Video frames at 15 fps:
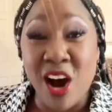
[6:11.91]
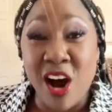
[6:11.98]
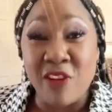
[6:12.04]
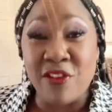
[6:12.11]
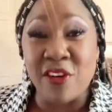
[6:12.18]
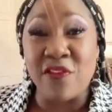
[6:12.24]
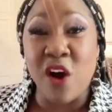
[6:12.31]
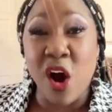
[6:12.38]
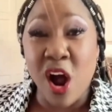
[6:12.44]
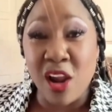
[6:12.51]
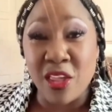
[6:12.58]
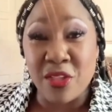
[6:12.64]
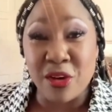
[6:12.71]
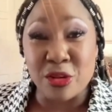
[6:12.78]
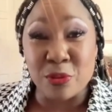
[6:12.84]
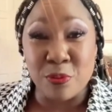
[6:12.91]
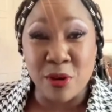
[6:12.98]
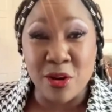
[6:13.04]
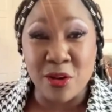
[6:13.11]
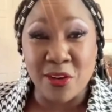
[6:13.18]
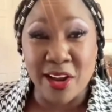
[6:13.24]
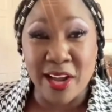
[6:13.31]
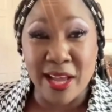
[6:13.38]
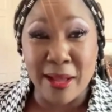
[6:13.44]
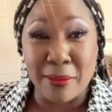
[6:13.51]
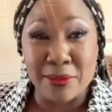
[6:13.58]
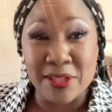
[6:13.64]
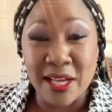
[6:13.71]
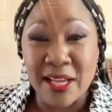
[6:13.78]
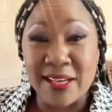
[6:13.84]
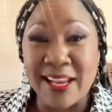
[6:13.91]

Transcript: off of all of those programs.